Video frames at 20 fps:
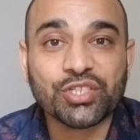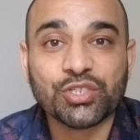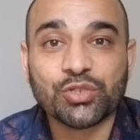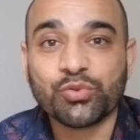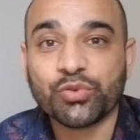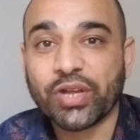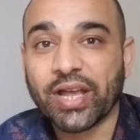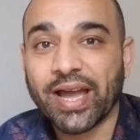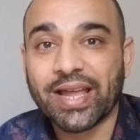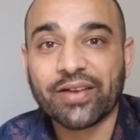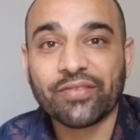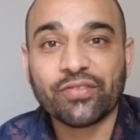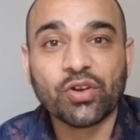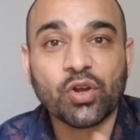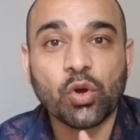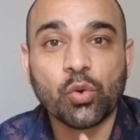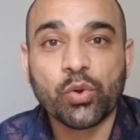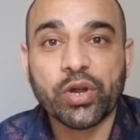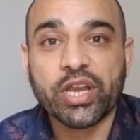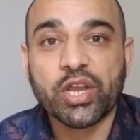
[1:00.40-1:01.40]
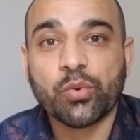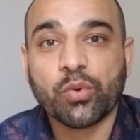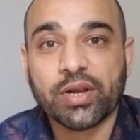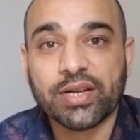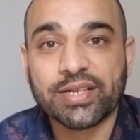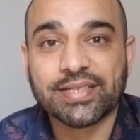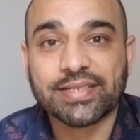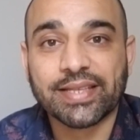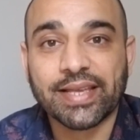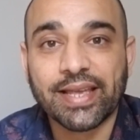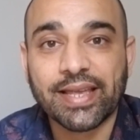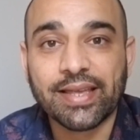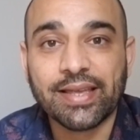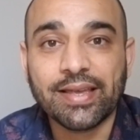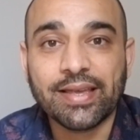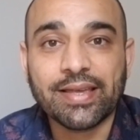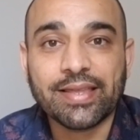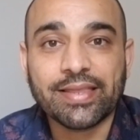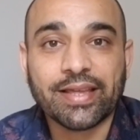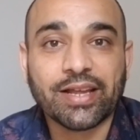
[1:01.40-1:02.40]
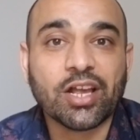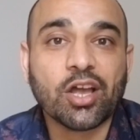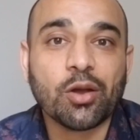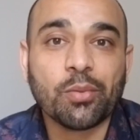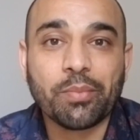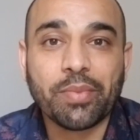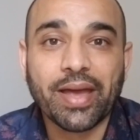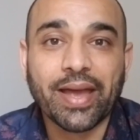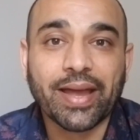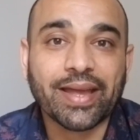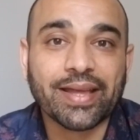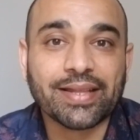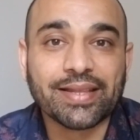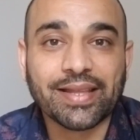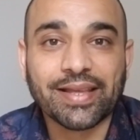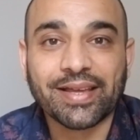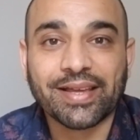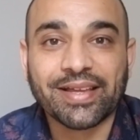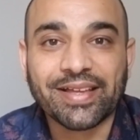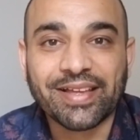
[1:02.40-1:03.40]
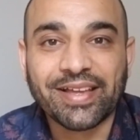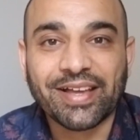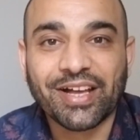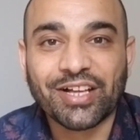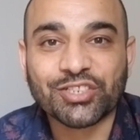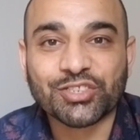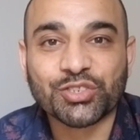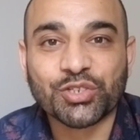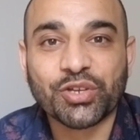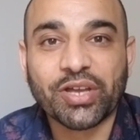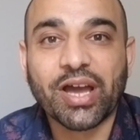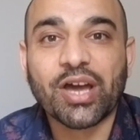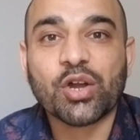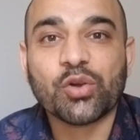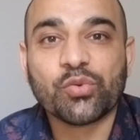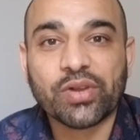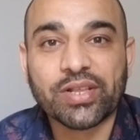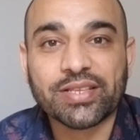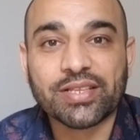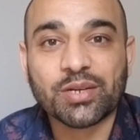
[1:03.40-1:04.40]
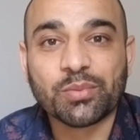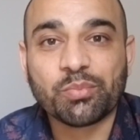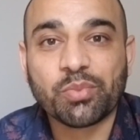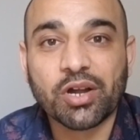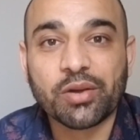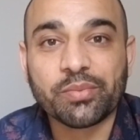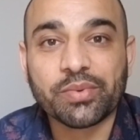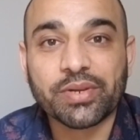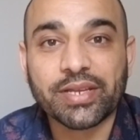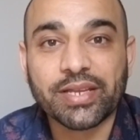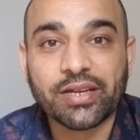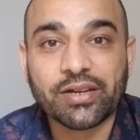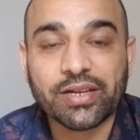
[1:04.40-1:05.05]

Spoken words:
you kind of know where you want to stay, then come back and I'll show you how to rent an apartment here in